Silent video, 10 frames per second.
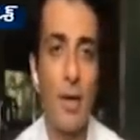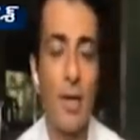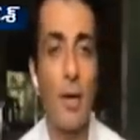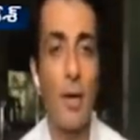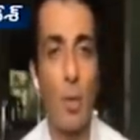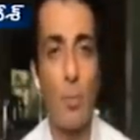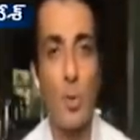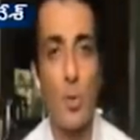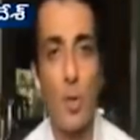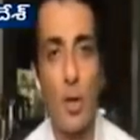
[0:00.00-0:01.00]
done almost
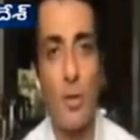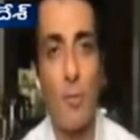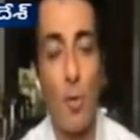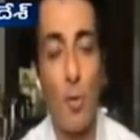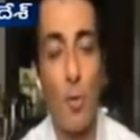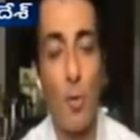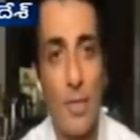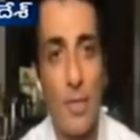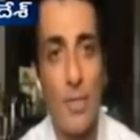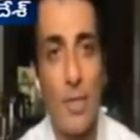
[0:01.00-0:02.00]
2,400
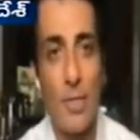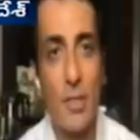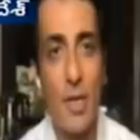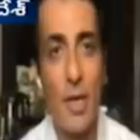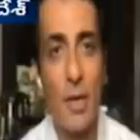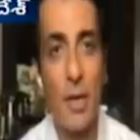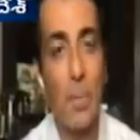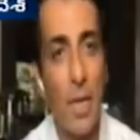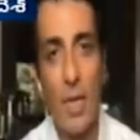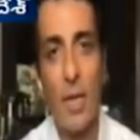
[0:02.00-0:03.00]
surgeries,
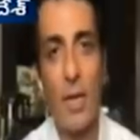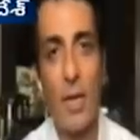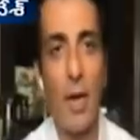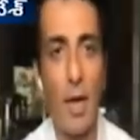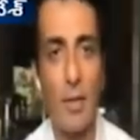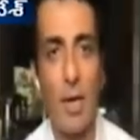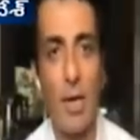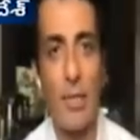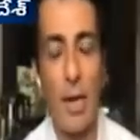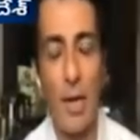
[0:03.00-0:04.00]
many in Andhra and
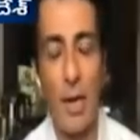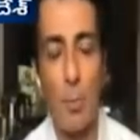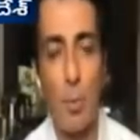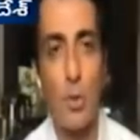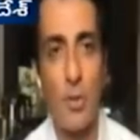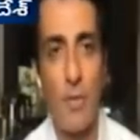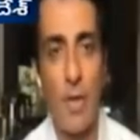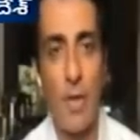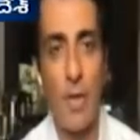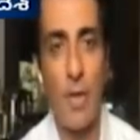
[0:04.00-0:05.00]
Telangana, most of them,
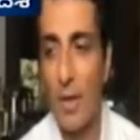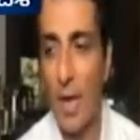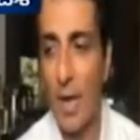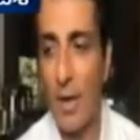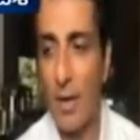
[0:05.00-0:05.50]
and